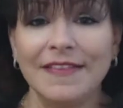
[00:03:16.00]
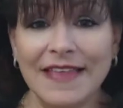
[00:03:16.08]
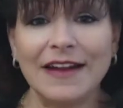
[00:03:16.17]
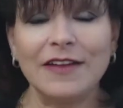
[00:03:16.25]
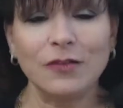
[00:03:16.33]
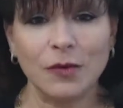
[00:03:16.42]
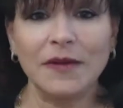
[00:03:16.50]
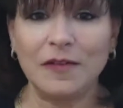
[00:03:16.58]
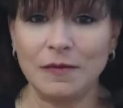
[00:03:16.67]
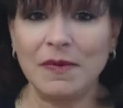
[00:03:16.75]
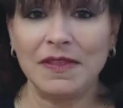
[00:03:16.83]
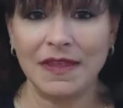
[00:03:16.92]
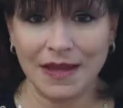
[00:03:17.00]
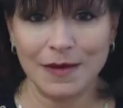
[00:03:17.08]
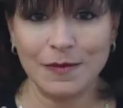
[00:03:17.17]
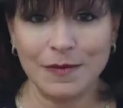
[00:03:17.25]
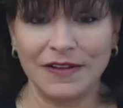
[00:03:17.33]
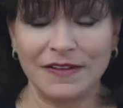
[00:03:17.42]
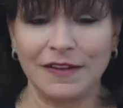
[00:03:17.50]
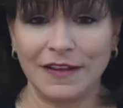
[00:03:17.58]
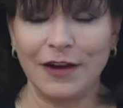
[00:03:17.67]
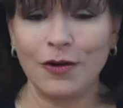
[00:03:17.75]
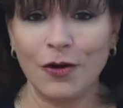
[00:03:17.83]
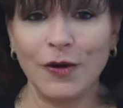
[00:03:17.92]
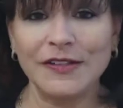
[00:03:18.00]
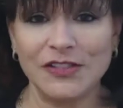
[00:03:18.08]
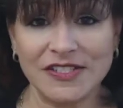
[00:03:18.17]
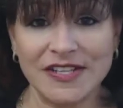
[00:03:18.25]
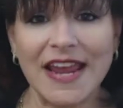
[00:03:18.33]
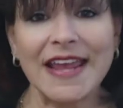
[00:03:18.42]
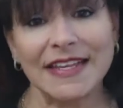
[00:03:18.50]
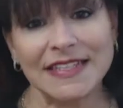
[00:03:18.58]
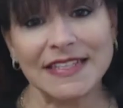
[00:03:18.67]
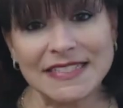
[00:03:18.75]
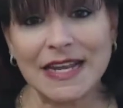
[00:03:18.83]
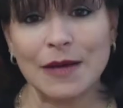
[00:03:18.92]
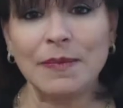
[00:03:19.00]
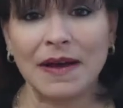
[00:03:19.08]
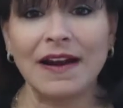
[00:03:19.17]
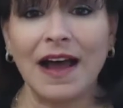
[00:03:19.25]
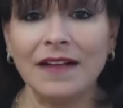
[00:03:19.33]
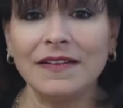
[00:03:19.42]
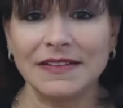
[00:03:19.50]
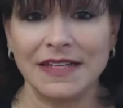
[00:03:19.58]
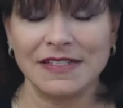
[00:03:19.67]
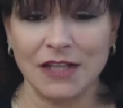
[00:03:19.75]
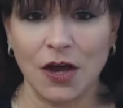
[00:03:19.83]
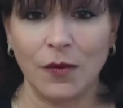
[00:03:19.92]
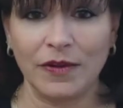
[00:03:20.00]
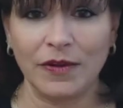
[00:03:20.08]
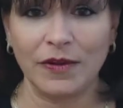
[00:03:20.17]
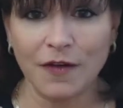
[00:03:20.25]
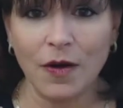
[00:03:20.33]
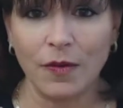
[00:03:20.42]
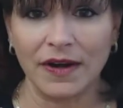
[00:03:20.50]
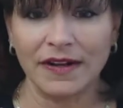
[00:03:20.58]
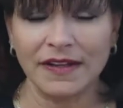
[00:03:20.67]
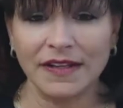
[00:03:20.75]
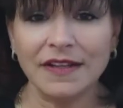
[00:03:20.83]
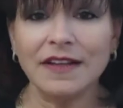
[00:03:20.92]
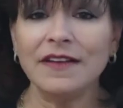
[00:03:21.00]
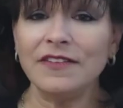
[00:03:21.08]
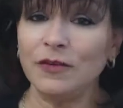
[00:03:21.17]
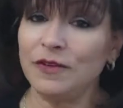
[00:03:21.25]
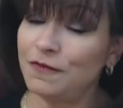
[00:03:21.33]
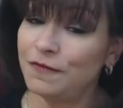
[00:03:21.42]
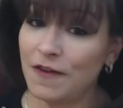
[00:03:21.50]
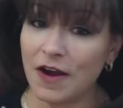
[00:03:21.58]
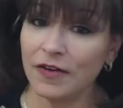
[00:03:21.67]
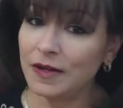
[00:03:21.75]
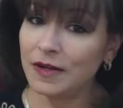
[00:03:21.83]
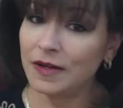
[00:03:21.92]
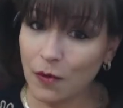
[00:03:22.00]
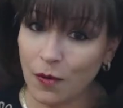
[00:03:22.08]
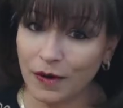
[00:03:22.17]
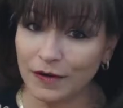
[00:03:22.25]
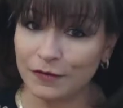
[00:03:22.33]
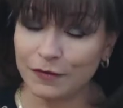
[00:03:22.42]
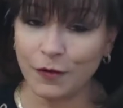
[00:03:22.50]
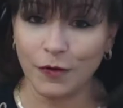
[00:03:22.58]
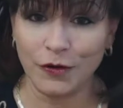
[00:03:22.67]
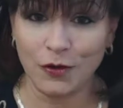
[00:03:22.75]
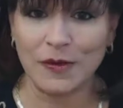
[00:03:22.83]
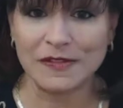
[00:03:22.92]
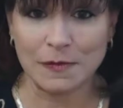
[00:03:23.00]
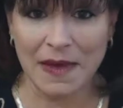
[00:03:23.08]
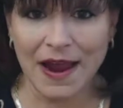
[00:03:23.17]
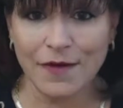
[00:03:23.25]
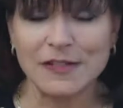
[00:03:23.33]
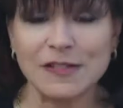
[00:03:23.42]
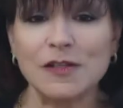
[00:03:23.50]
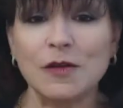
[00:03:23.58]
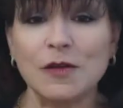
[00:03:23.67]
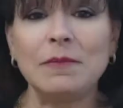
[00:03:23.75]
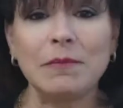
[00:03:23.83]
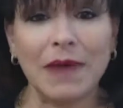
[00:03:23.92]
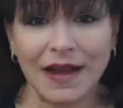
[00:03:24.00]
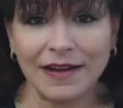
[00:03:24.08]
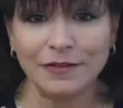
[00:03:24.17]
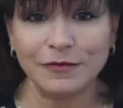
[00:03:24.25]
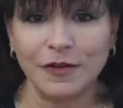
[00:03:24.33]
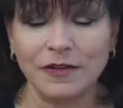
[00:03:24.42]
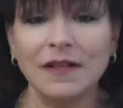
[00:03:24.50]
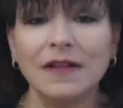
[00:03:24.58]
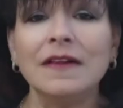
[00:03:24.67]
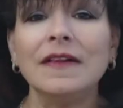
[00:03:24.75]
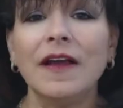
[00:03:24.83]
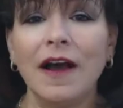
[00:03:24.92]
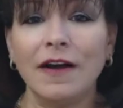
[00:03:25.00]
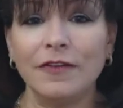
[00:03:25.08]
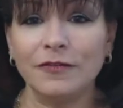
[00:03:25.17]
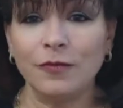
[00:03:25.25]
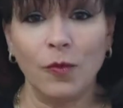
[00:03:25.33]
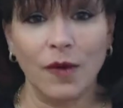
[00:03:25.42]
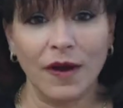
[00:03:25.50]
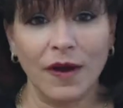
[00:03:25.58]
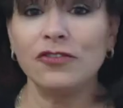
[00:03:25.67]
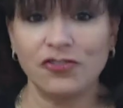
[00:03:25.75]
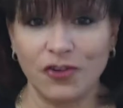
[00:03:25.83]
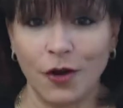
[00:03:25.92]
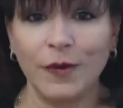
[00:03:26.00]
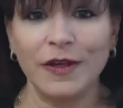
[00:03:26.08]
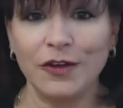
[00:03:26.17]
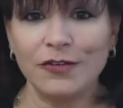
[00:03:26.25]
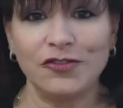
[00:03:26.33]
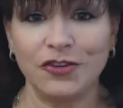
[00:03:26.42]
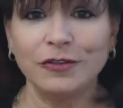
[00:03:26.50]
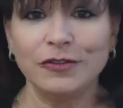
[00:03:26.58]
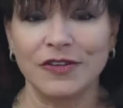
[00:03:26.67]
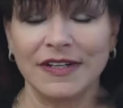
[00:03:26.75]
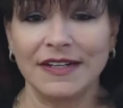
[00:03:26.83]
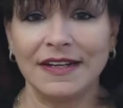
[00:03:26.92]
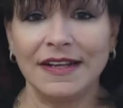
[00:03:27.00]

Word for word: that is going to be the imprint that they're going to take and stamp on holidays going forward. So it's very important for you as parents to be mindful of what you're showing your children.